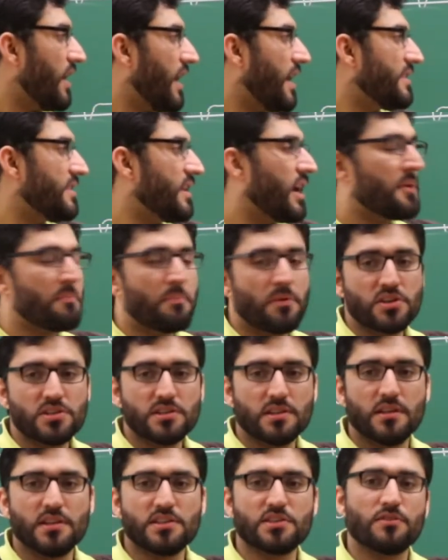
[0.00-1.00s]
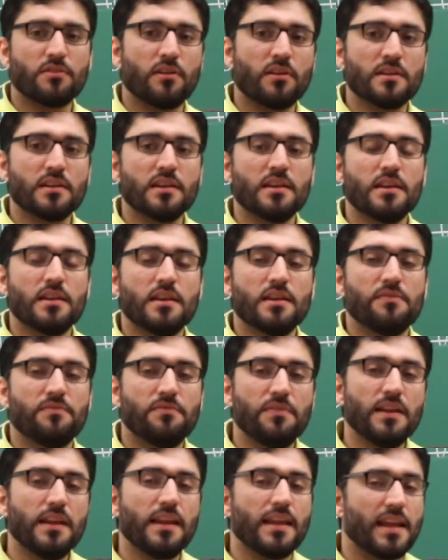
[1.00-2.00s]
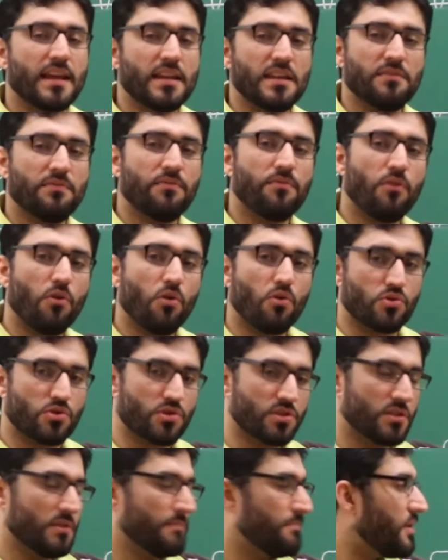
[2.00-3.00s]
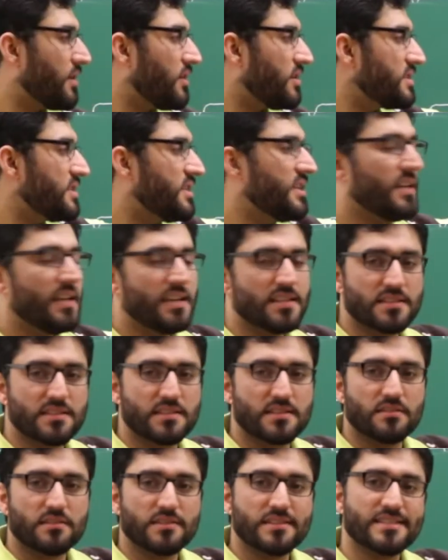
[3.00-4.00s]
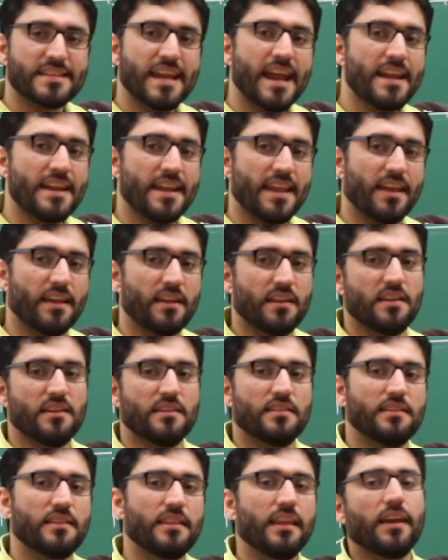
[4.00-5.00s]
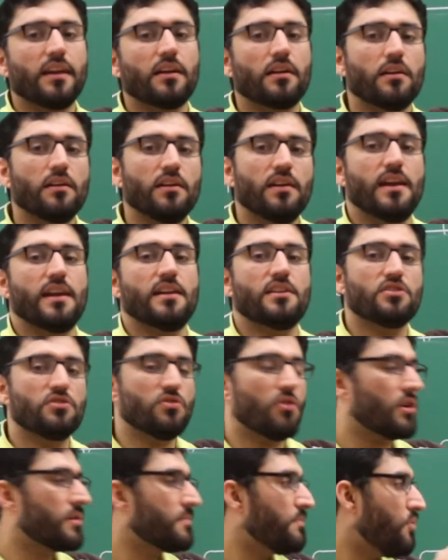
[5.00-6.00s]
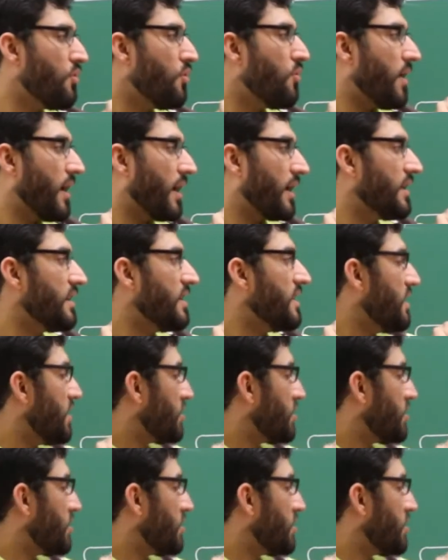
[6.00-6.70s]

And that person is not feeling any force, because he is standing there and not moving.